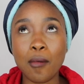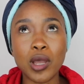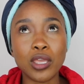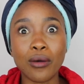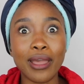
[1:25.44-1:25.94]

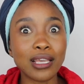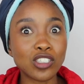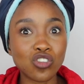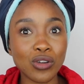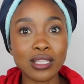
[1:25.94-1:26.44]
Your hair
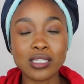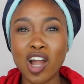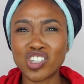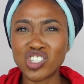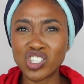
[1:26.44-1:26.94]
strands
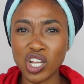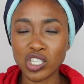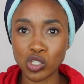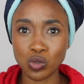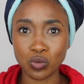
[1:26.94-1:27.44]
are
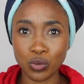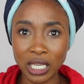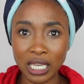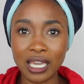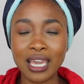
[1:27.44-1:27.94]
just
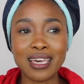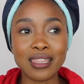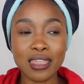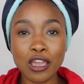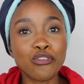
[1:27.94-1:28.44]
weak,
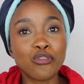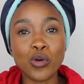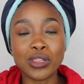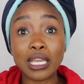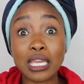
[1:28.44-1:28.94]
therefore
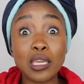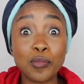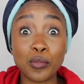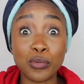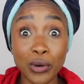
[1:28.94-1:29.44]
they
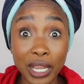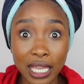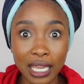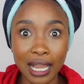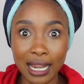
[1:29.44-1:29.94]
keep
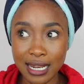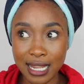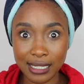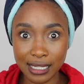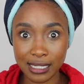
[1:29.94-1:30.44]
breaking
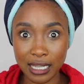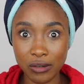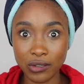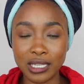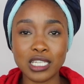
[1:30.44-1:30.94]

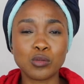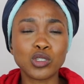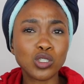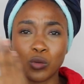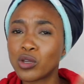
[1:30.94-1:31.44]
unnecessarily,
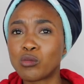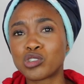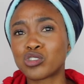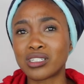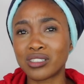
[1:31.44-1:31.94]
especially when you're
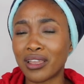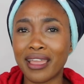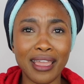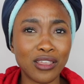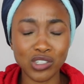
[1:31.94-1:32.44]
moisturizing your
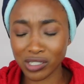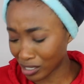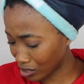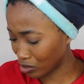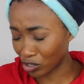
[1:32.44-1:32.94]
hair. You just
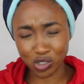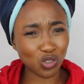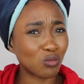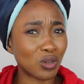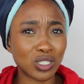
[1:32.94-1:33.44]
see just
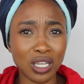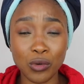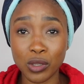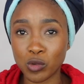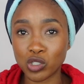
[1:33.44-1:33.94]
too much hair
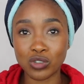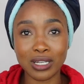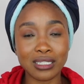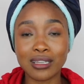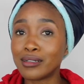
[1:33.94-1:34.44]
when you're
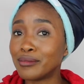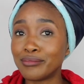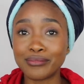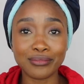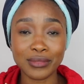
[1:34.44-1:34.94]
moisturizing.
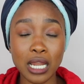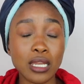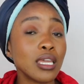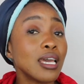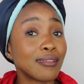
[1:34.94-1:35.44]

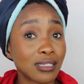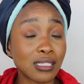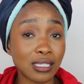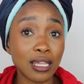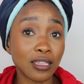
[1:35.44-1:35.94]
Honey, that's a
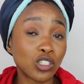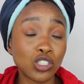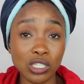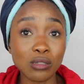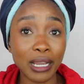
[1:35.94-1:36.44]
sign that you
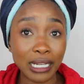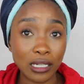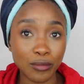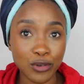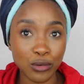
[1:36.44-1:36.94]
just might need
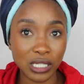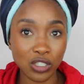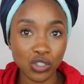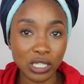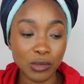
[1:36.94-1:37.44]
a protein
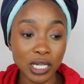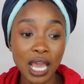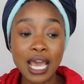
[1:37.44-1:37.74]
treatment.